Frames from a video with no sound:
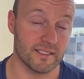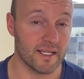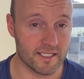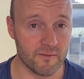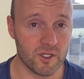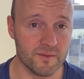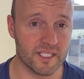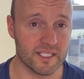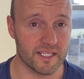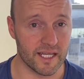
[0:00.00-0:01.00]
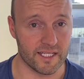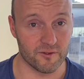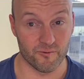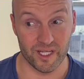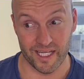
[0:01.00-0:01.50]
And sometimes this can lead to
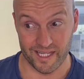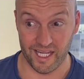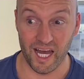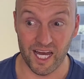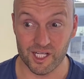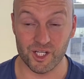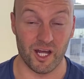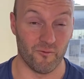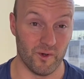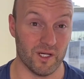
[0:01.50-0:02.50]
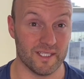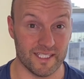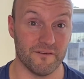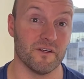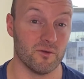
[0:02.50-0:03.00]
really large, unwieldy,
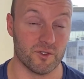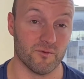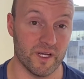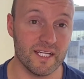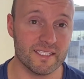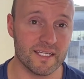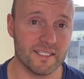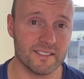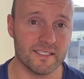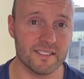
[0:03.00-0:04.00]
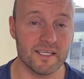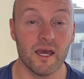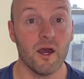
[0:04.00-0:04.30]
difficult to read sentences,